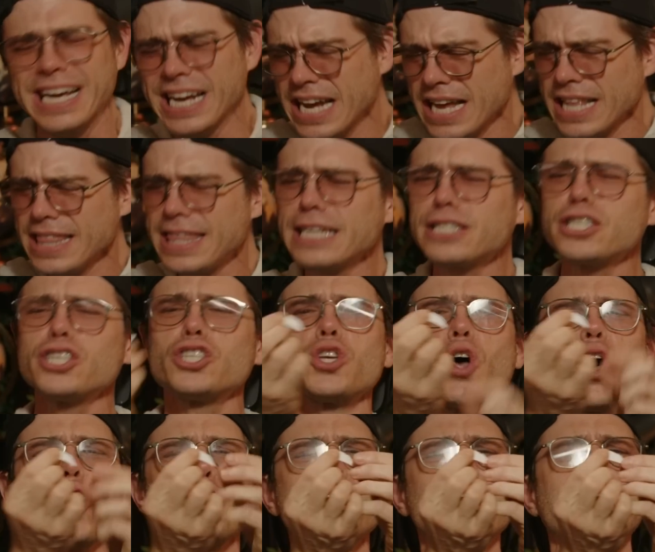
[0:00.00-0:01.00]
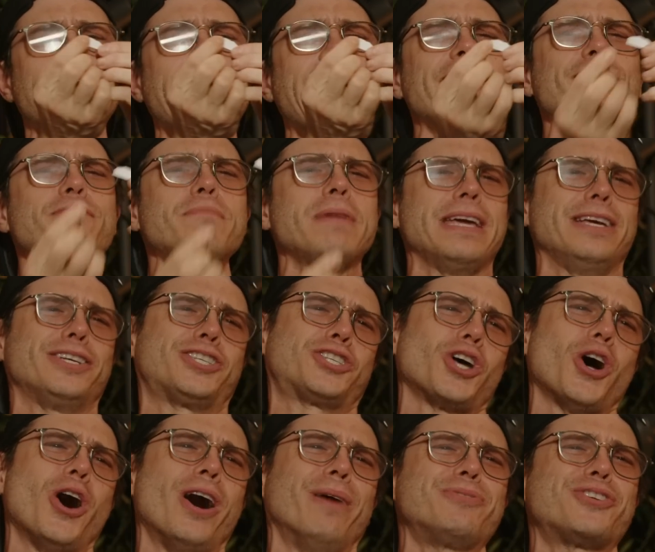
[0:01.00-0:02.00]
yet this is all you gave me.
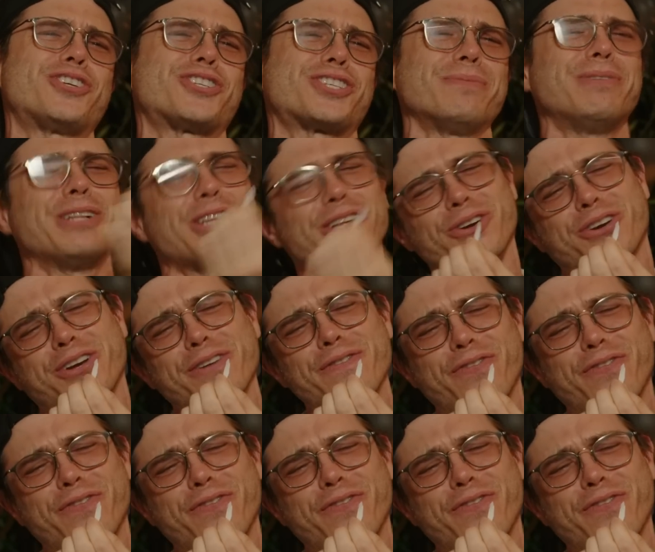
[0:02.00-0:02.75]
So I'm just a little